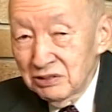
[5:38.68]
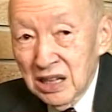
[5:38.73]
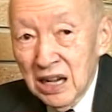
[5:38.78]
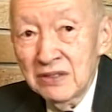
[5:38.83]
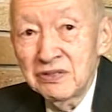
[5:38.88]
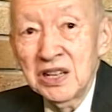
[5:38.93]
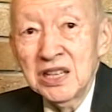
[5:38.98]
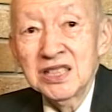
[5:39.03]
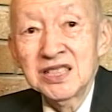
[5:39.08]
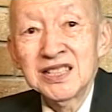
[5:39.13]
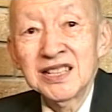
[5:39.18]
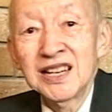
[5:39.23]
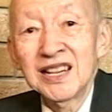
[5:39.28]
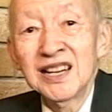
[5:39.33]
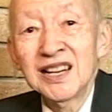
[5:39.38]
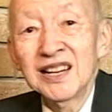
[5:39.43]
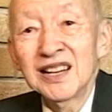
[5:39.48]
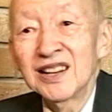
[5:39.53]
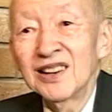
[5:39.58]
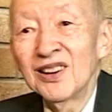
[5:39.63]
covered
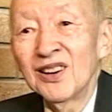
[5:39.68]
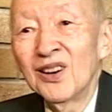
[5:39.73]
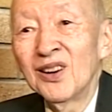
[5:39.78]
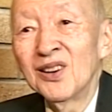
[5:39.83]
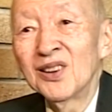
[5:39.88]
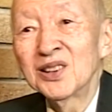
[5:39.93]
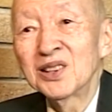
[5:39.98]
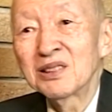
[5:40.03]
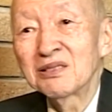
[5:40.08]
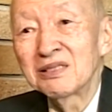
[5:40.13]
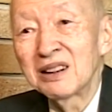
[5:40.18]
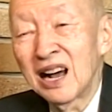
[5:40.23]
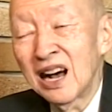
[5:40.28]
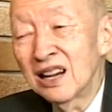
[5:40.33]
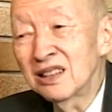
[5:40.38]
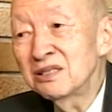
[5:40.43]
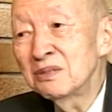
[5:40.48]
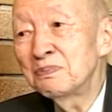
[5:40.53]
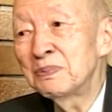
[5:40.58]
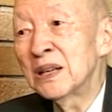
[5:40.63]
all the
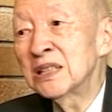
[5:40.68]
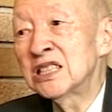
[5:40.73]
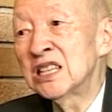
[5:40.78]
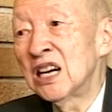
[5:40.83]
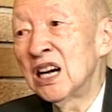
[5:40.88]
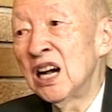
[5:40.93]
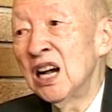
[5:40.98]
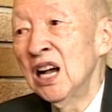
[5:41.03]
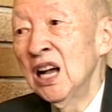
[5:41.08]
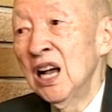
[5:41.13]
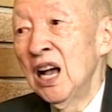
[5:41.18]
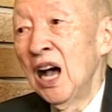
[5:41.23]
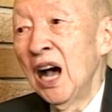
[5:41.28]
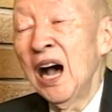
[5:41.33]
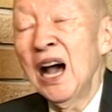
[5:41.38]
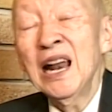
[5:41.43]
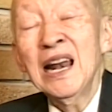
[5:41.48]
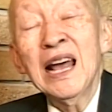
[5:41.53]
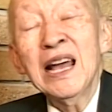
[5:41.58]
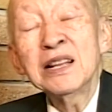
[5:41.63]
ground, but
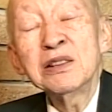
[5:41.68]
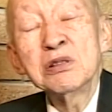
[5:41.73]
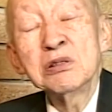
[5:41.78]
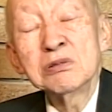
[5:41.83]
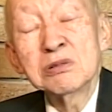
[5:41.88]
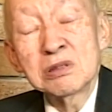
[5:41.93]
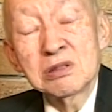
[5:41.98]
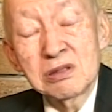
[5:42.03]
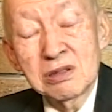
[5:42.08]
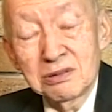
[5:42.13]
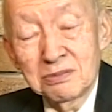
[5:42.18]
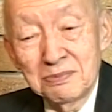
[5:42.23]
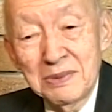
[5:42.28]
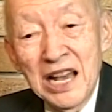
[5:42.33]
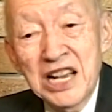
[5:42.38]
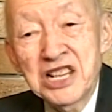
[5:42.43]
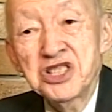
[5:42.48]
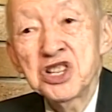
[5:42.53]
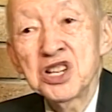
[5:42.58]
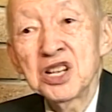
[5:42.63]
I like to
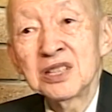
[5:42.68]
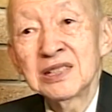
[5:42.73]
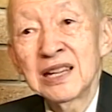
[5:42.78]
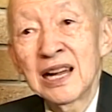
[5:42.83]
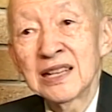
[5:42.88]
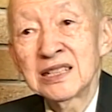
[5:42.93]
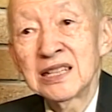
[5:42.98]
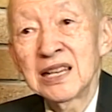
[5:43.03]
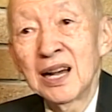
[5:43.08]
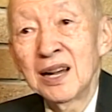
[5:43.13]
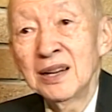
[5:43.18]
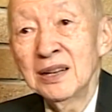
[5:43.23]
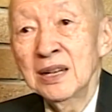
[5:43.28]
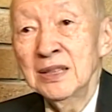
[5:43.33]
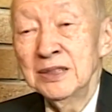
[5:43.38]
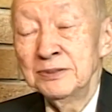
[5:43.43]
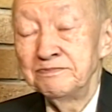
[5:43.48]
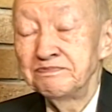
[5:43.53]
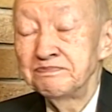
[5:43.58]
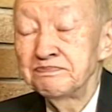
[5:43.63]
mention that
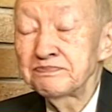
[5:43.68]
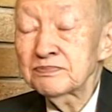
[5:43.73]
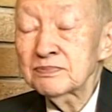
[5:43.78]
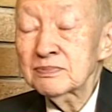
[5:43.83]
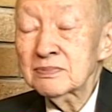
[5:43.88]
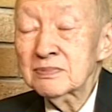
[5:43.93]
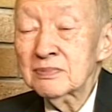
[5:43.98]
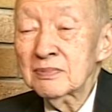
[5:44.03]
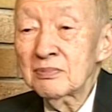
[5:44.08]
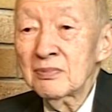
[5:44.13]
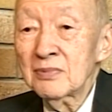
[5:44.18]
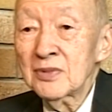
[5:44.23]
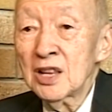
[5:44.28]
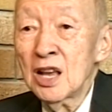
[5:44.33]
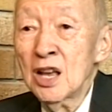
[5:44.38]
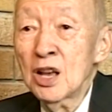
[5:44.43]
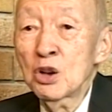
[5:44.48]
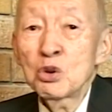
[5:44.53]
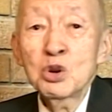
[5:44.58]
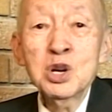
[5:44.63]

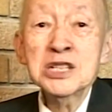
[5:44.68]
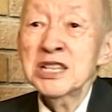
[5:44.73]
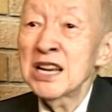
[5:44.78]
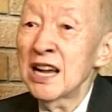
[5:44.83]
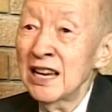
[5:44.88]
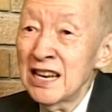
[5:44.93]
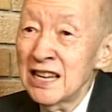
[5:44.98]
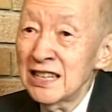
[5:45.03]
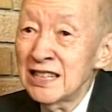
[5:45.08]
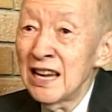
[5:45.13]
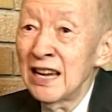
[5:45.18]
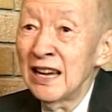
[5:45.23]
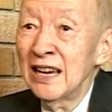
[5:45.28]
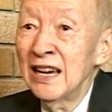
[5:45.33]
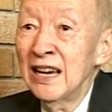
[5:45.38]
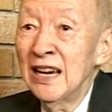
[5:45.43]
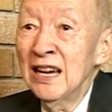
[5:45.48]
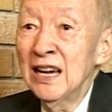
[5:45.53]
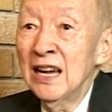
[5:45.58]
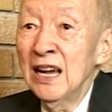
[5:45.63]

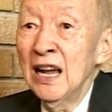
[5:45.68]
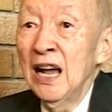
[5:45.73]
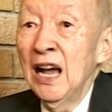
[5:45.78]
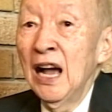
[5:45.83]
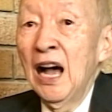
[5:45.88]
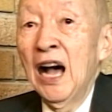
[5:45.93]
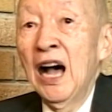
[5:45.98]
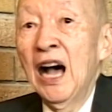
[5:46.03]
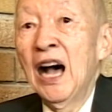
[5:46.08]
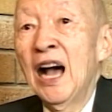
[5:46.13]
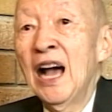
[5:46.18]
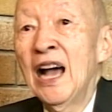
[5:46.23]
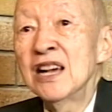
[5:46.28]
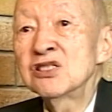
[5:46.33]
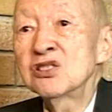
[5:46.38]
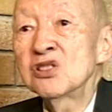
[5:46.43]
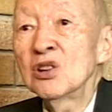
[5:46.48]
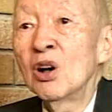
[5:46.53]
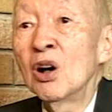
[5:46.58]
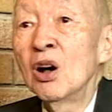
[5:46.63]
Christianity
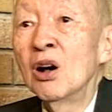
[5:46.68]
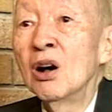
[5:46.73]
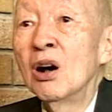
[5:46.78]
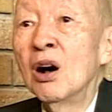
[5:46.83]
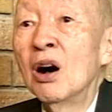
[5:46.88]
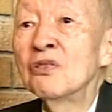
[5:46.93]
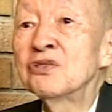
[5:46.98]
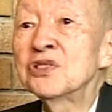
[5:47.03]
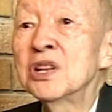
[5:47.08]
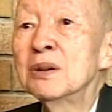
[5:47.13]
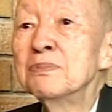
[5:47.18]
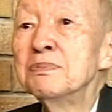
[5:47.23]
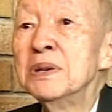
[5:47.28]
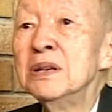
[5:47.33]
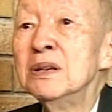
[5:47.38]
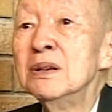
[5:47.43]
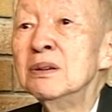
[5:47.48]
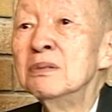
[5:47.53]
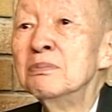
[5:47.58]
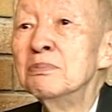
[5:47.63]
has often
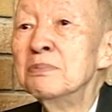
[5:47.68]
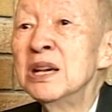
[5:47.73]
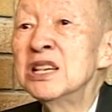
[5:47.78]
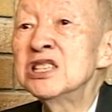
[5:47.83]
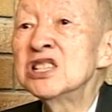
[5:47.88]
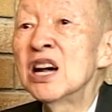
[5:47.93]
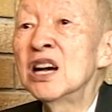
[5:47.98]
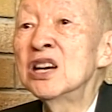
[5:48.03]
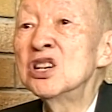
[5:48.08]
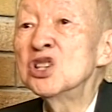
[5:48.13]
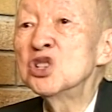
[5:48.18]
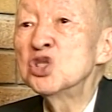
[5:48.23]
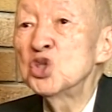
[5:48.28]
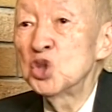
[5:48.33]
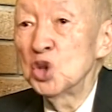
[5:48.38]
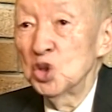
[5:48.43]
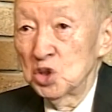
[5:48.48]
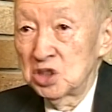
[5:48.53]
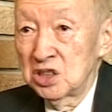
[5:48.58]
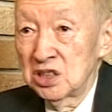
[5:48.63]
been
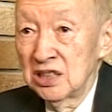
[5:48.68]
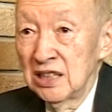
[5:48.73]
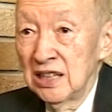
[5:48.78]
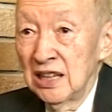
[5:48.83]
misunderstood.